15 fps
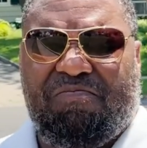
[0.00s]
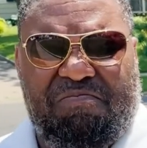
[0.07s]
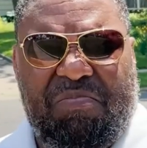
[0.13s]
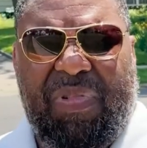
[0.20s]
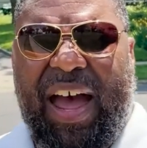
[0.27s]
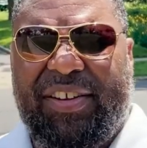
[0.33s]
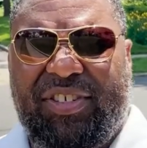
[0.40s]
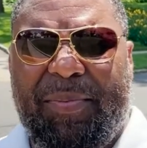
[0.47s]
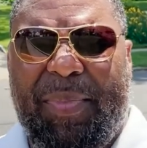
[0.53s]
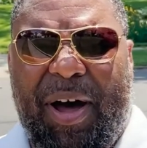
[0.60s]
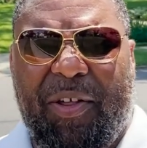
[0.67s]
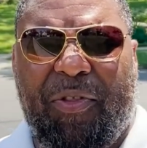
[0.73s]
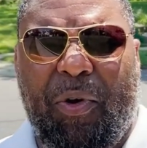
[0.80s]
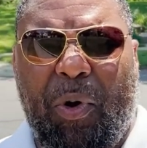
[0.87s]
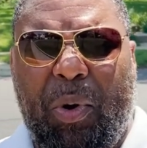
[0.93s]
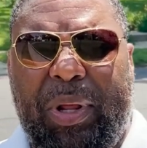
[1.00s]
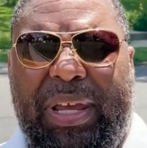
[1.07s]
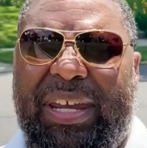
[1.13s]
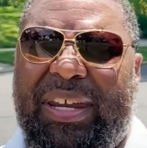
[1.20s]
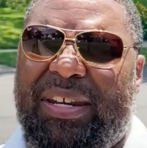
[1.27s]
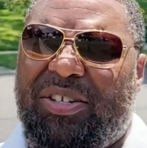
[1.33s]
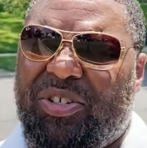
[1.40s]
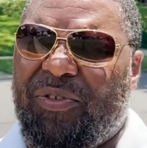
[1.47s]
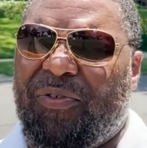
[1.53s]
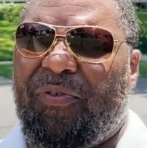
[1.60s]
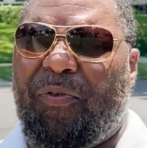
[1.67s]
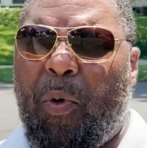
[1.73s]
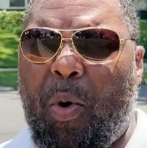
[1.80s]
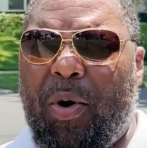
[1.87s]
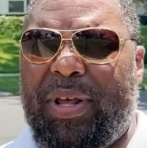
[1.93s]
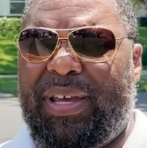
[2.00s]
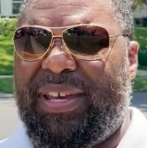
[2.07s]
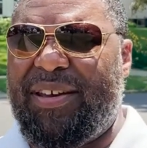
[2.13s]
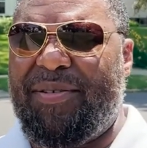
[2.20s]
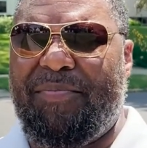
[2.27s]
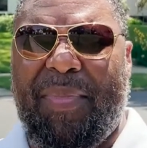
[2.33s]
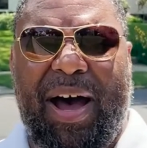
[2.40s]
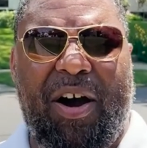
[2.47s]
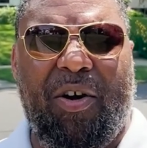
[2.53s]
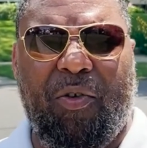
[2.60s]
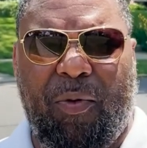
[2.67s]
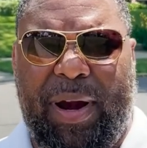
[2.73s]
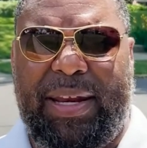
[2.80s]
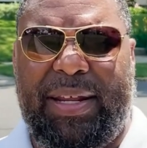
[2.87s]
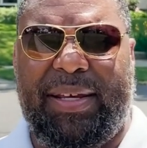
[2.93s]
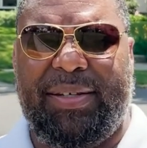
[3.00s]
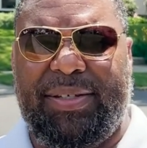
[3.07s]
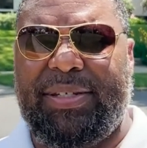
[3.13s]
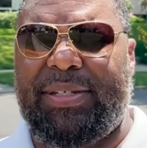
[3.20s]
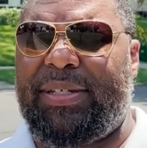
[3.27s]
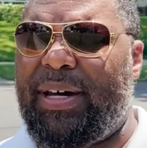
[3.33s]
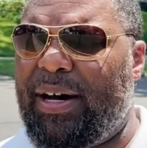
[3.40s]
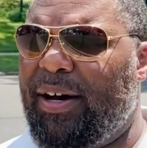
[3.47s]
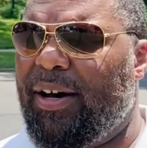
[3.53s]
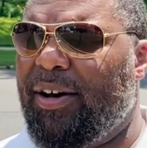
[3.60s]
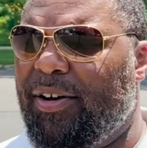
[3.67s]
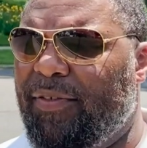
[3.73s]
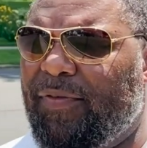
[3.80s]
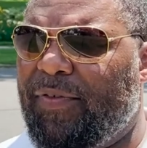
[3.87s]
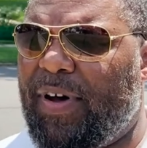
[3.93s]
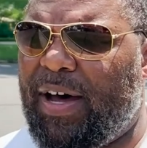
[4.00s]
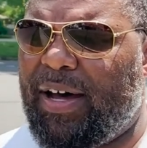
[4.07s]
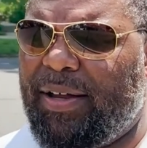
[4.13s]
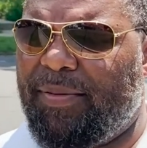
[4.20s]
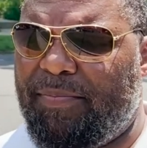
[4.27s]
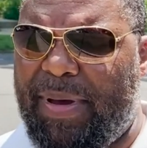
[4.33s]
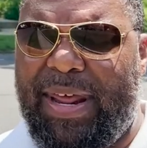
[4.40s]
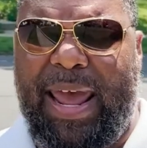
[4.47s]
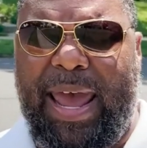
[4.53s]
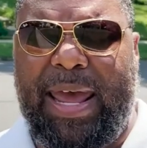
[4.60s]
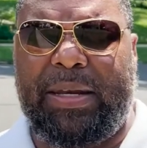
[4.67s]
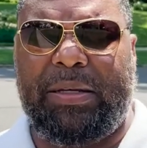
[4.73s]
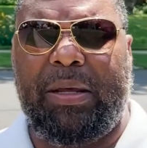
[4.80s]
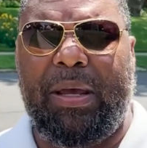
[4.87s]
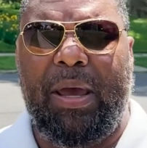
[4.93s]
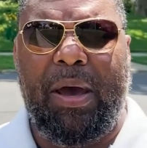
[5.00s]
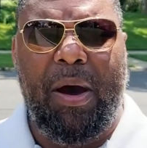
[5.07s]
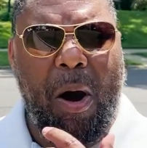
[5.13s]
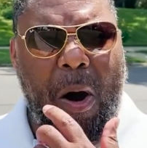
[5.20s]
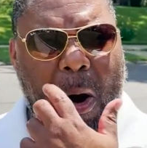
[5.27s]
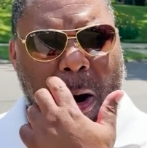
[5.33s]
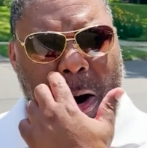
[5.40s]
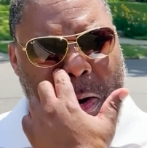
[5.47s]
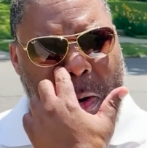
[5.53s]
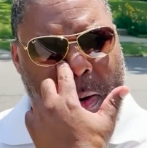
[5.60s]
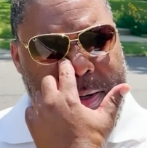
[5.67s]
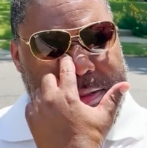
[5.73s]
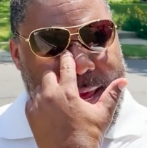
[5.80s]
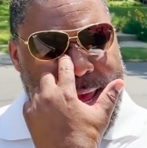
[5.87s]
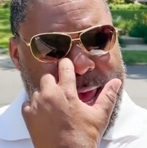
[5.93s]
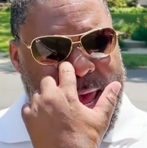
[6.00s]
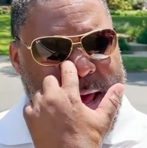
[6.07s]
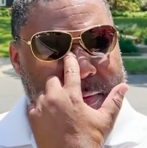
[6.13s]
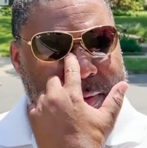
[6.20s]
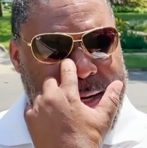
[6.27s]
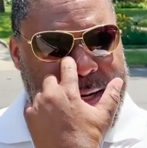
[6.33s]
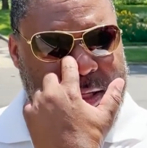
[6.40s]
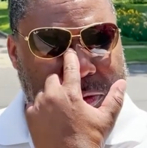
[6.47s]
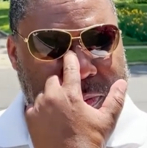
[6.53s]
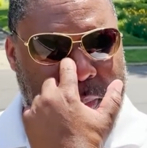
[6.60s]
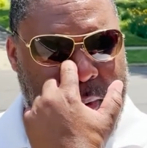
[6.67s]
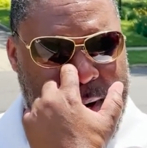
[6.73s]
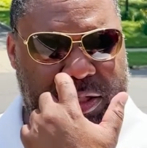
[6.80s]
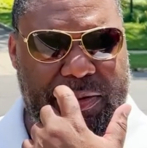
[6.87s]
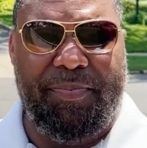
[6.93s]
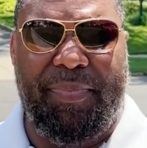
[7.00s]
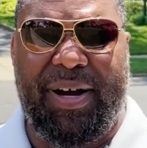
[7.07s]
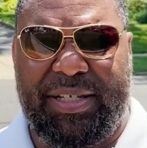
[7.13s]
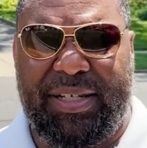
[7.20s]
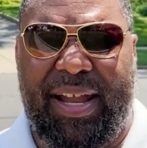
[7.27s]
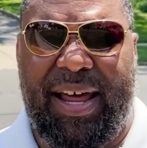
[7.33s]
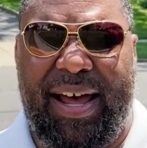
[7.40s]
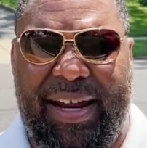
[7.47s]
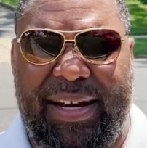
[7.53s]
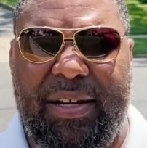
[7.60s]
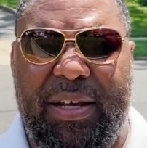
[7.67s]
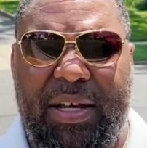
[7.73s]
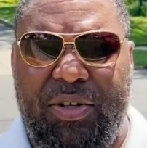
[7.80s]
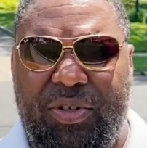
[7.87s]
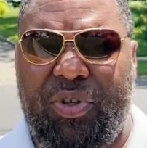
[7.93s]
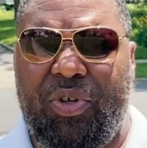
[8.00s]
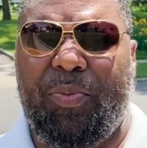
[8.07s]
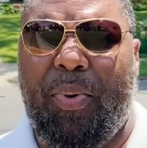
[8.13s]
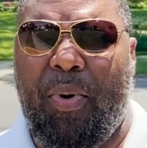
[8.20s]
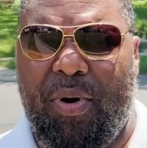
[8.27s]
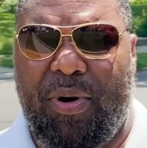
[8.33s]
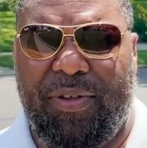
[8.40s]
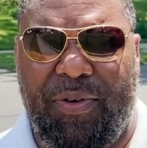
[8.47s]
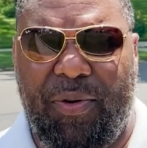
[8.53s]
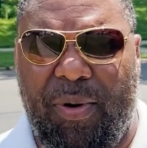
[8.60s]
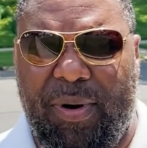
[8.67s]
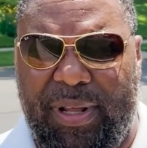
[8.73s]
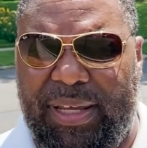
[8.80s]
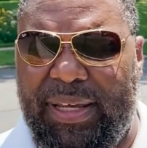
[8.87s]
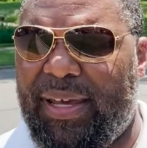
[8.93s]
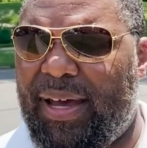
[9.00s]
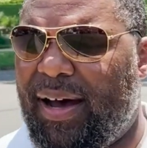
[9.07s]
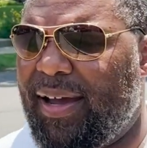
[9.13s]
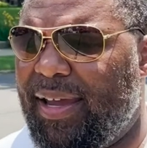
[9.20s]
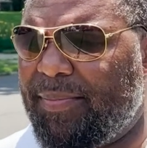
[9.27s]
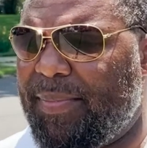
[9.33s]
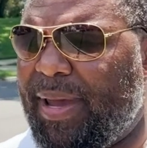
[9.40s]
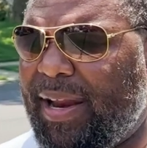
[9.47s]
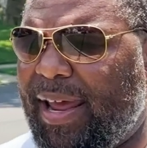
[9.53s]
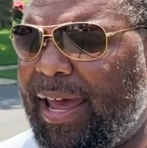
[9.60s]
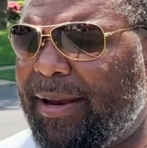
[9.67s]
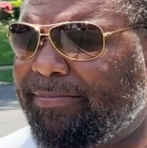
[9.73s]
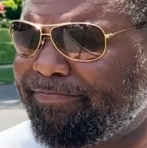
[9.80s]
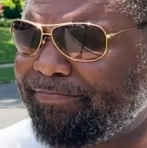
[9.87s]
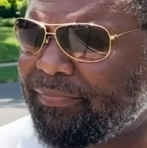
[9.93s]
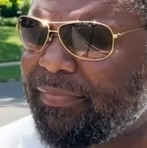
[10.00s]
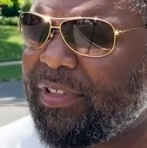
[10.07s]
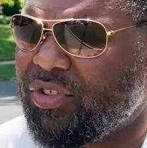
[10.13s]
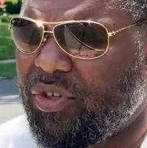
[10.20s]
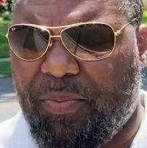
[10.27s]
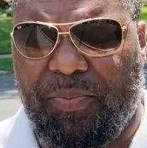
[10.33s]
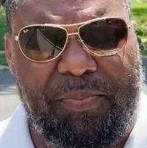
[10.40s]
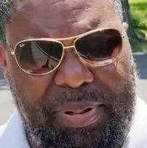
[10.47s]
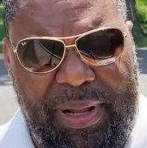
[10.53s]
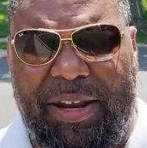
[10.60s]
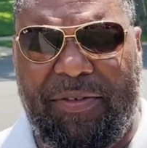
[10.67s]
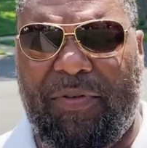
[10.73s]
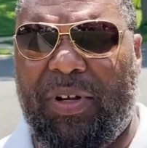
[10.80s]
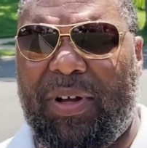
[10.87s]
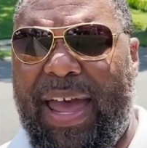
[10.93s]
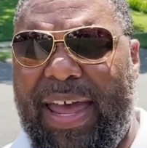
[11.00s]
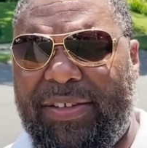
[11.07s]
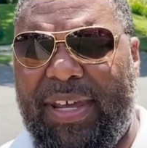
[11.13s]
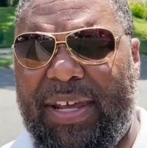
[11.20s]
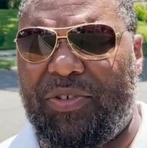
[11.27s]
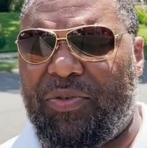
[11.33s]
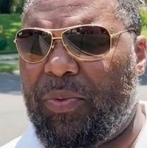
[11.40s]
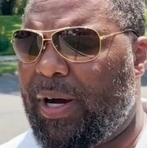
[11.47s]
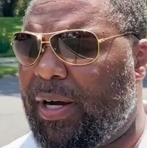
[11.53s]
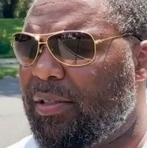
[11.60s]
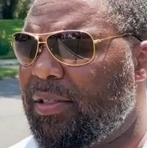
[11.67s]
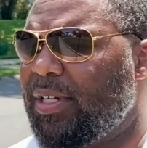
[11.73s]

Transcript: I'd say about 30 to 40 mile radius of Manhattan are going to have an express bus line to Port Authority in Manhattan. So Plainfield has that as well.